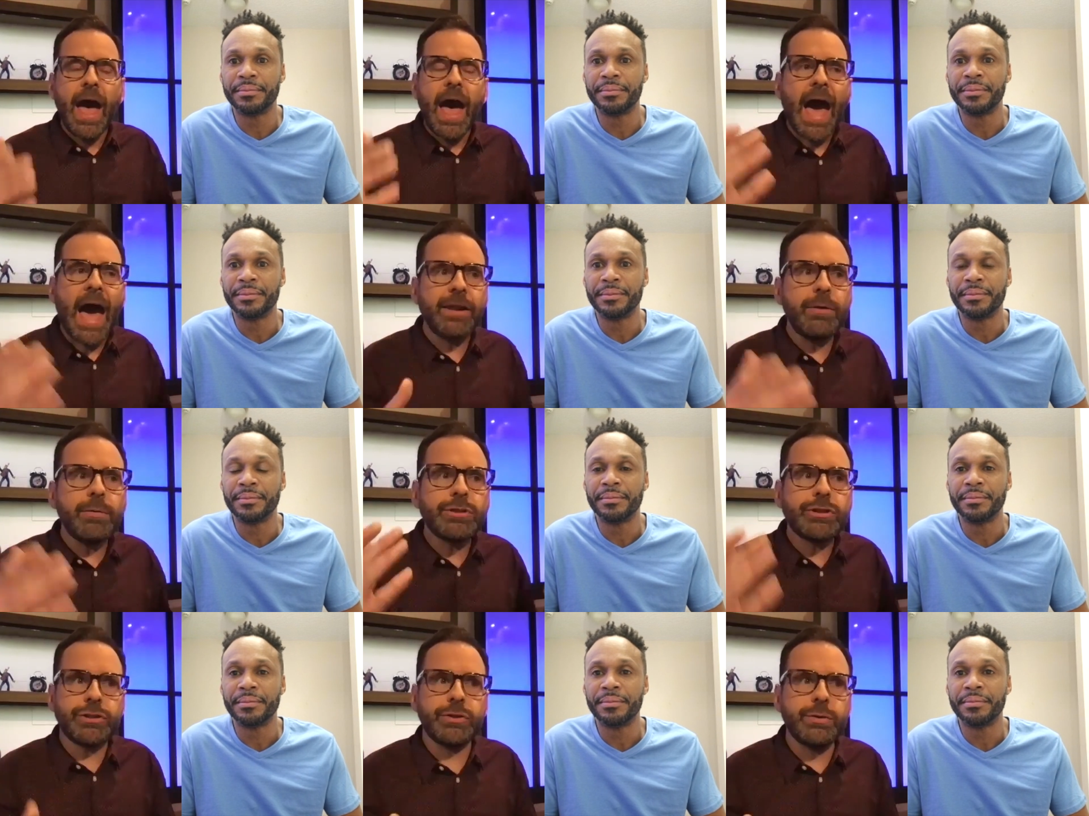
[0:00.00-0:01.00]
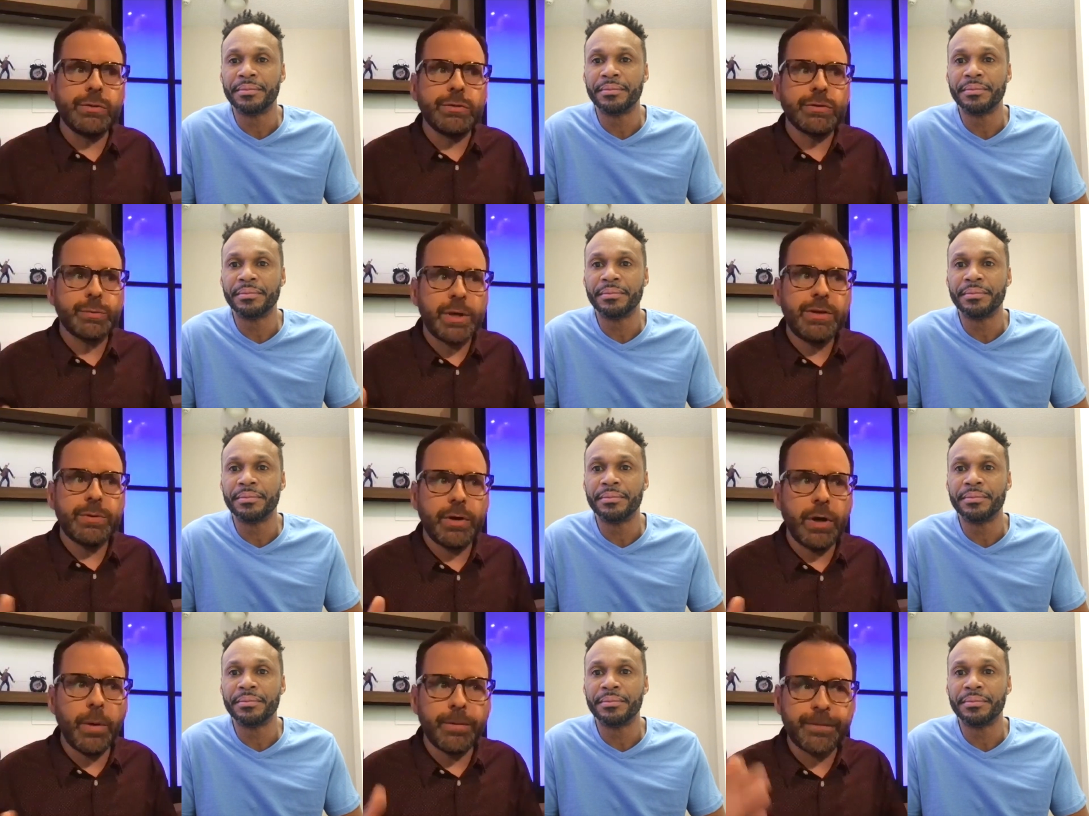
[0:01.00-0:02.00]
Speaker 1: How do you choose when you
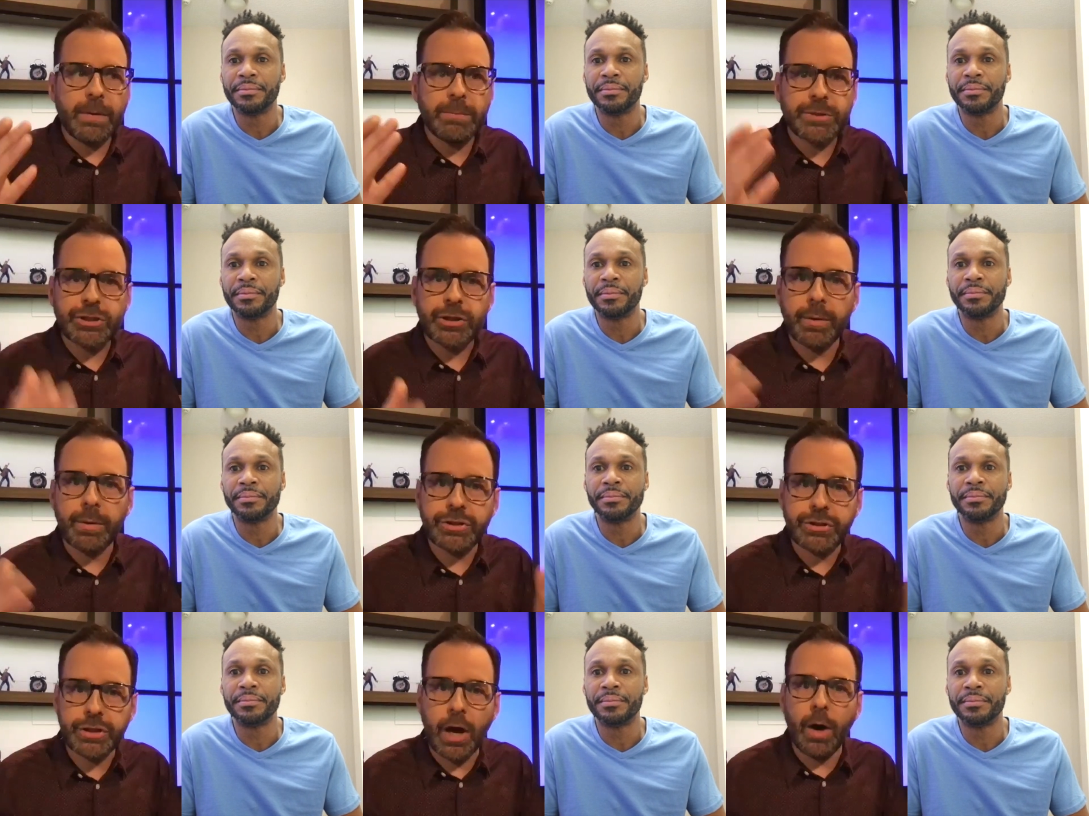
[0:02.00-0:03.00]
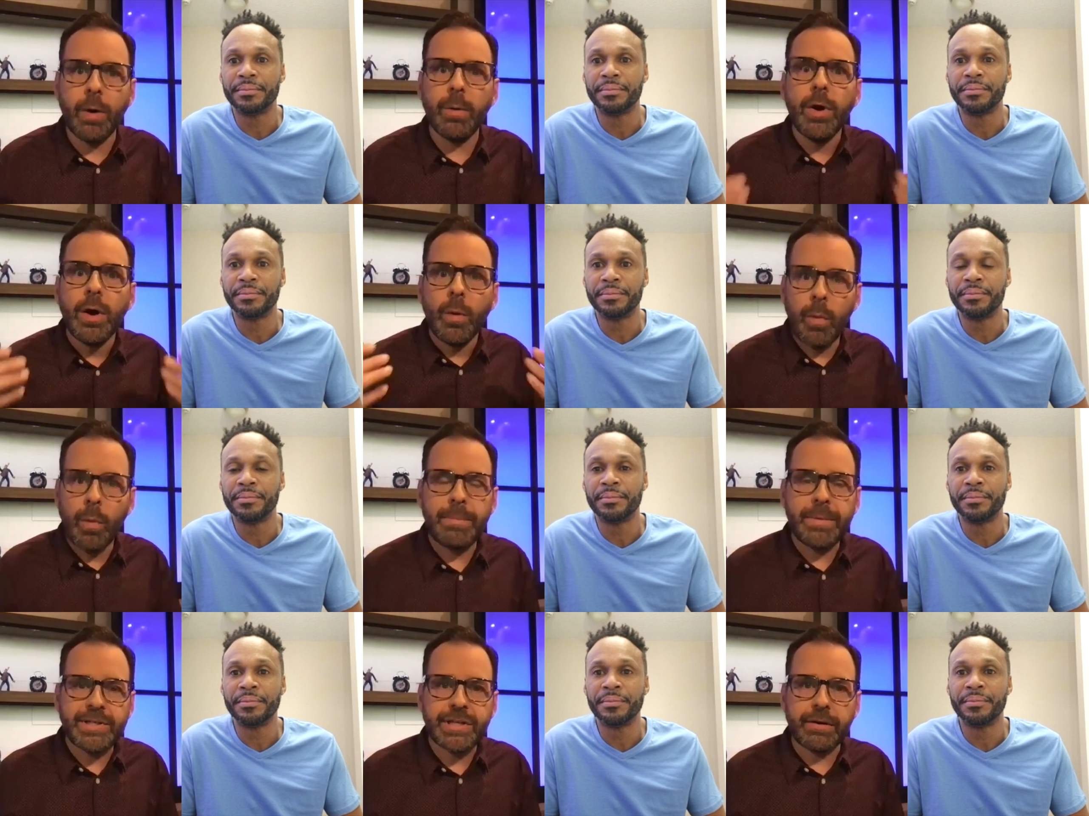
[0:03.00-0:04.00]
go from show to show what
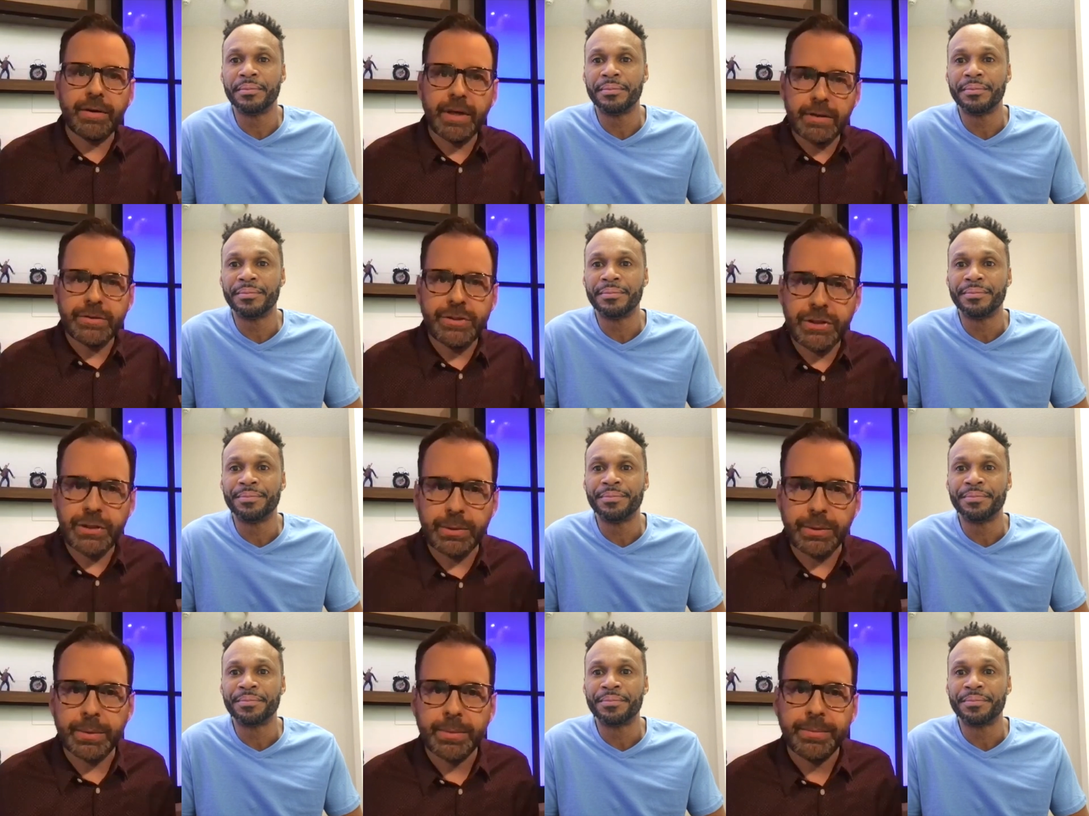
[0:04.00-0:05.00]
material to do?